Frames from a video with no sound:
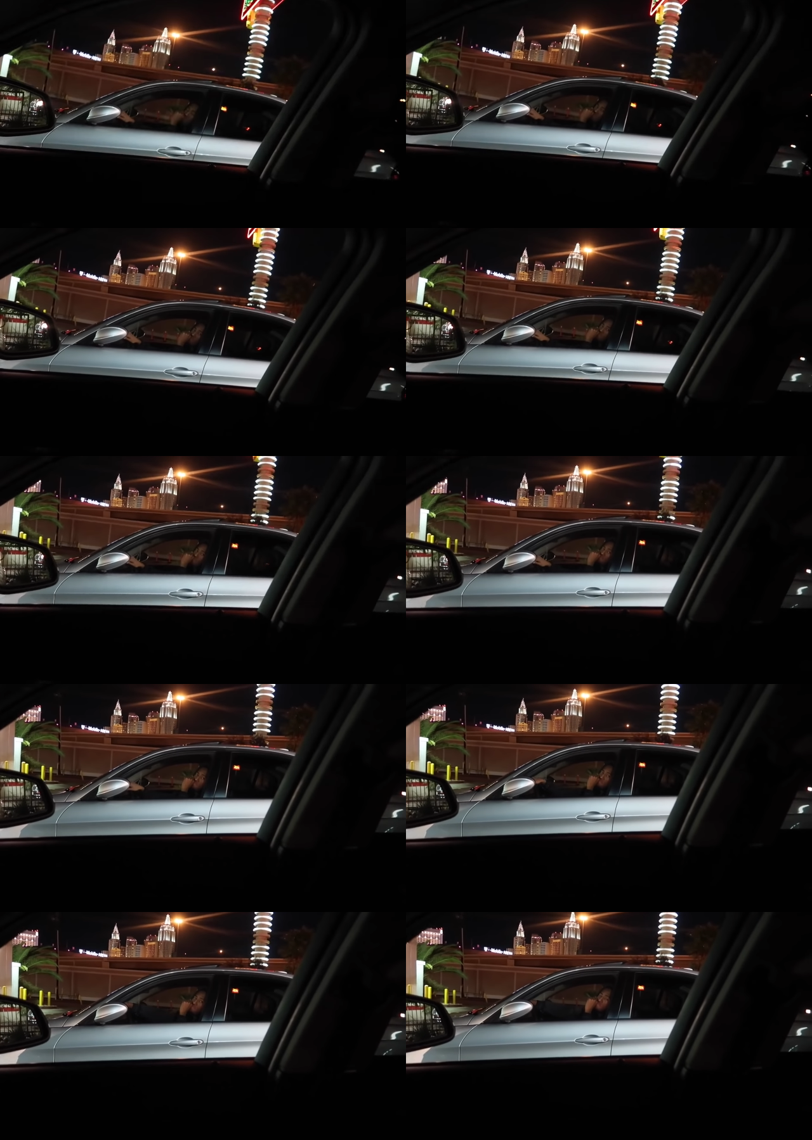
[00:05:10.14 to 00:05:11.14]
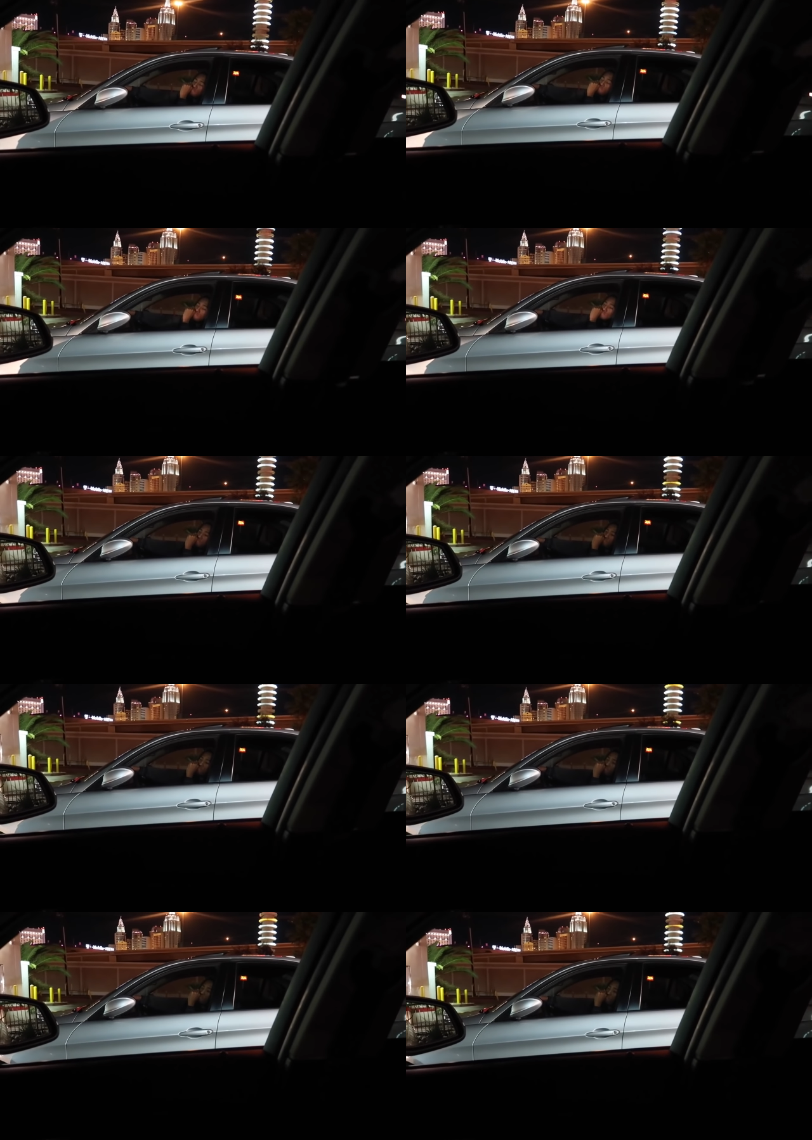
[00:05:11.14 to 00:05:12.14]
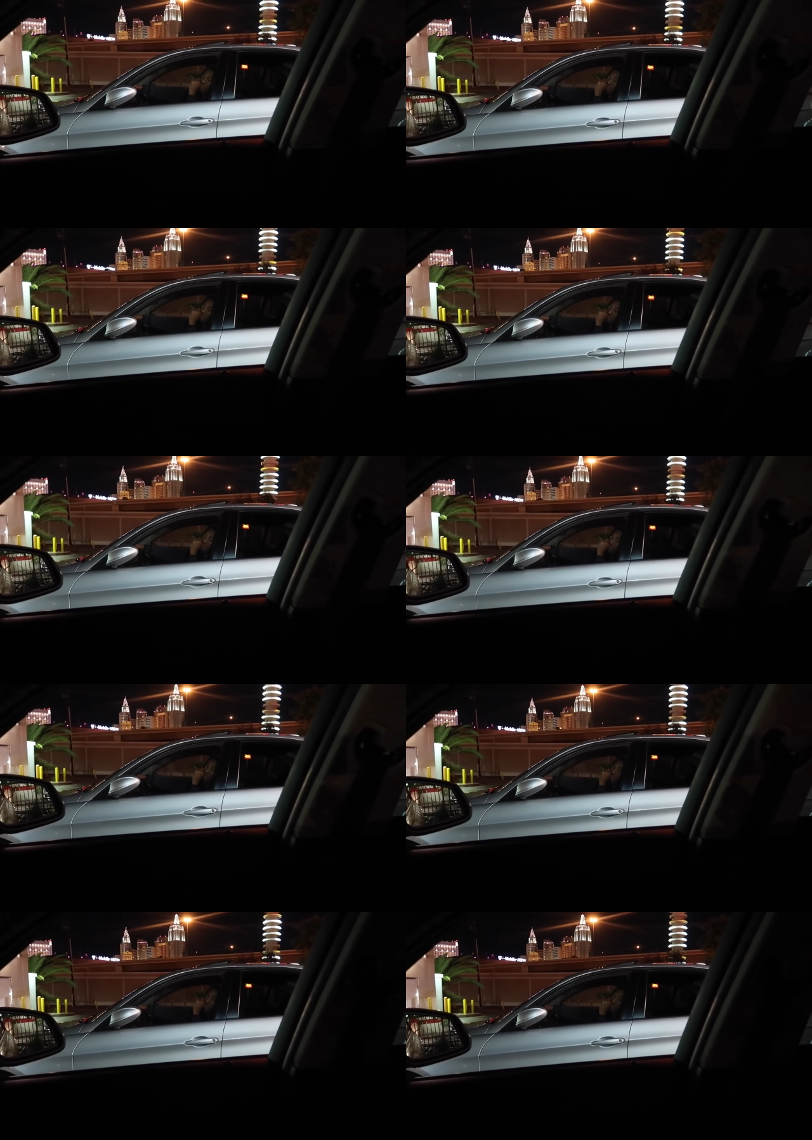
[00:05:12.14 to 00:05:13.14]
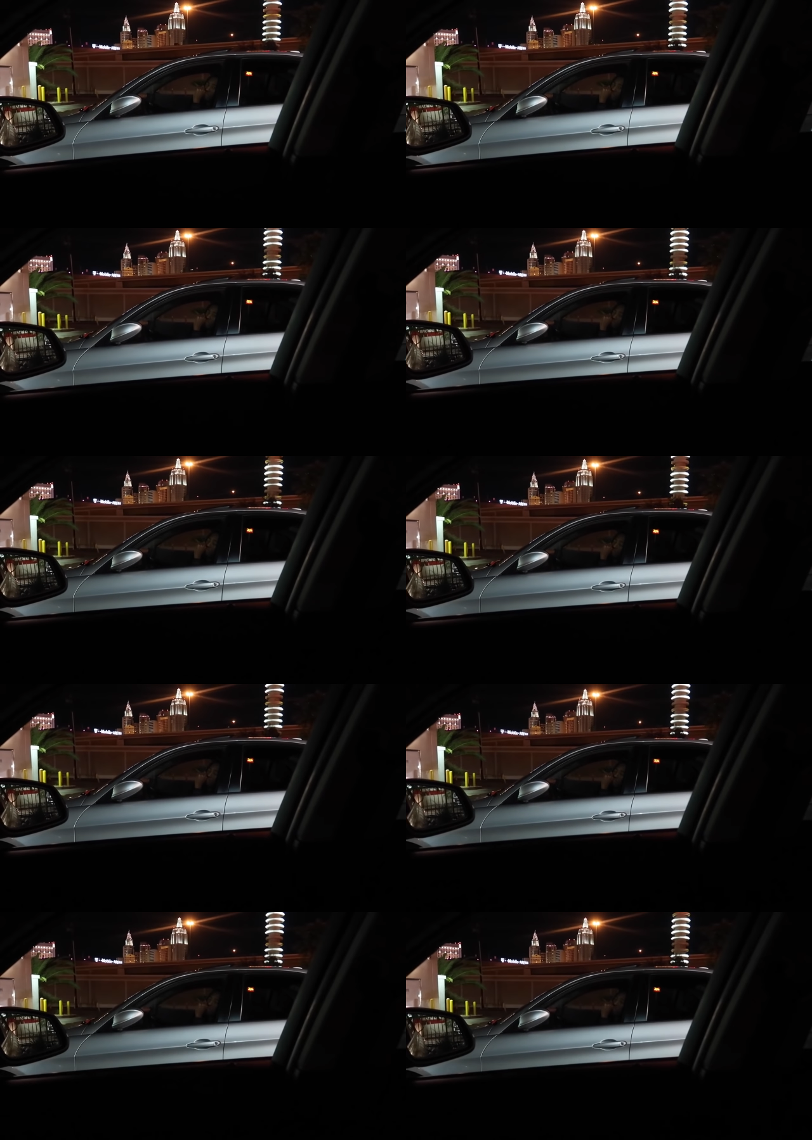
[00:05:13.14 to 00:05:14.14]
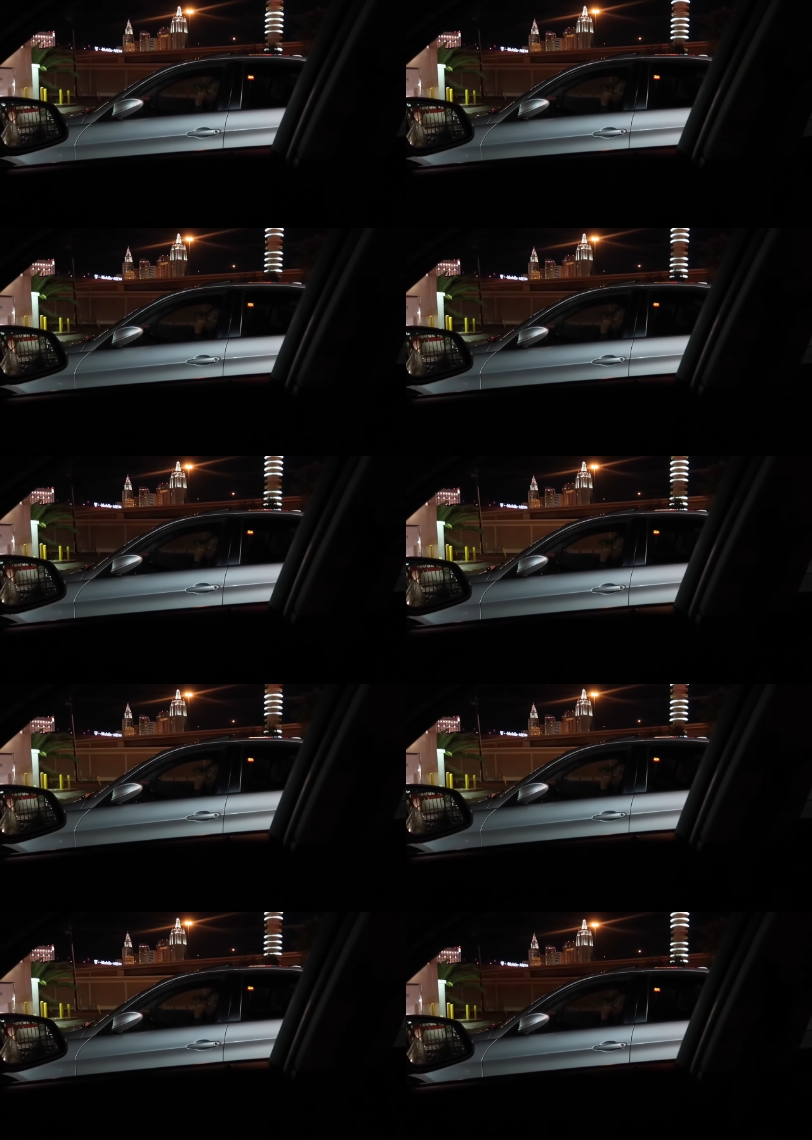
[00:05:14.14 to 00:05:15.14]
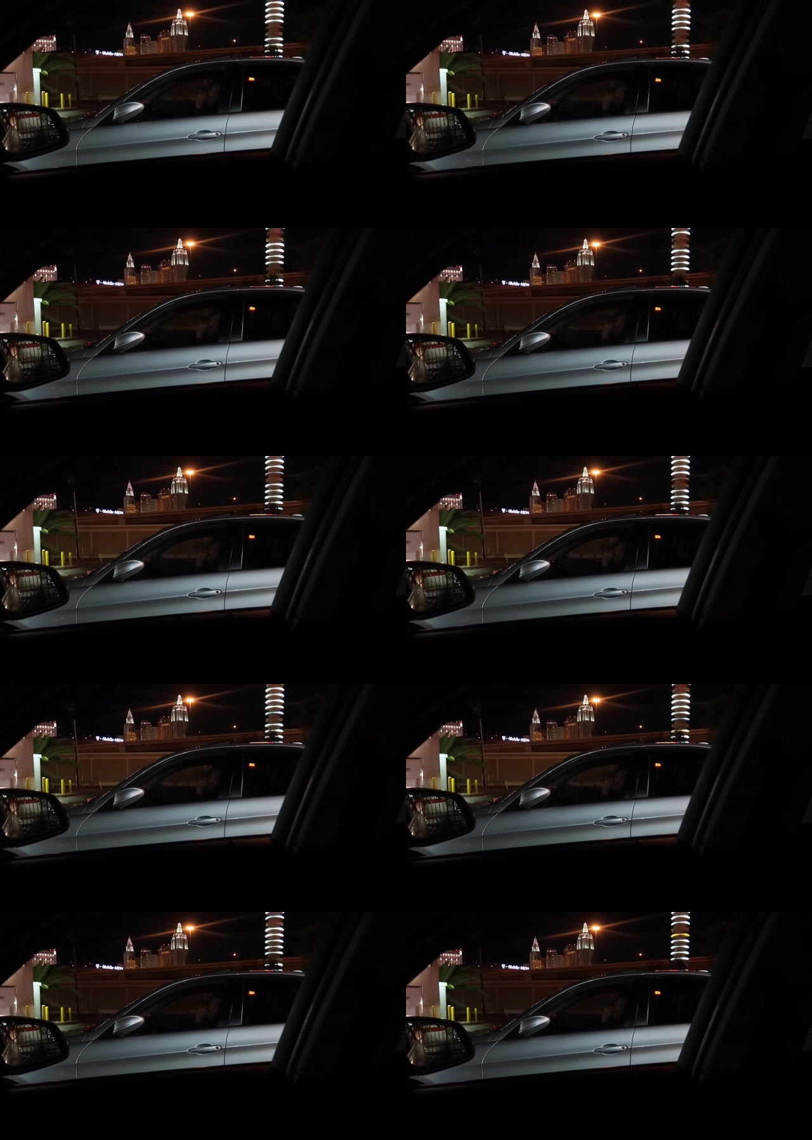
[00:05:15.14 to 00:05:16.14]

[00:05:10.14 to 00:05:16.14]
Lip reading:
(no speaker visible)